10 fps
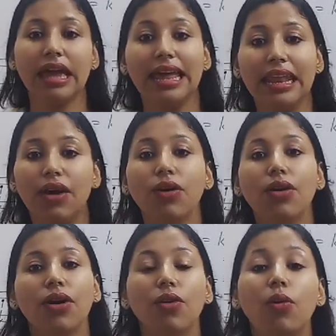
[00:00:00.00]

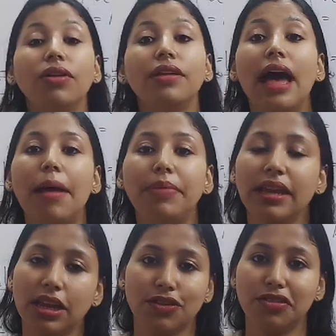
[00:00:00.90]
Now, what are the
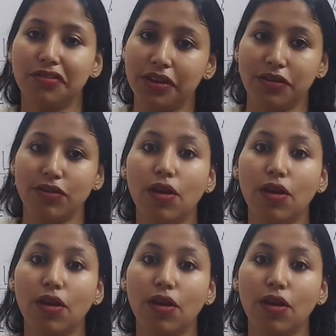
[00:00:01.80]
applications of Henry's law?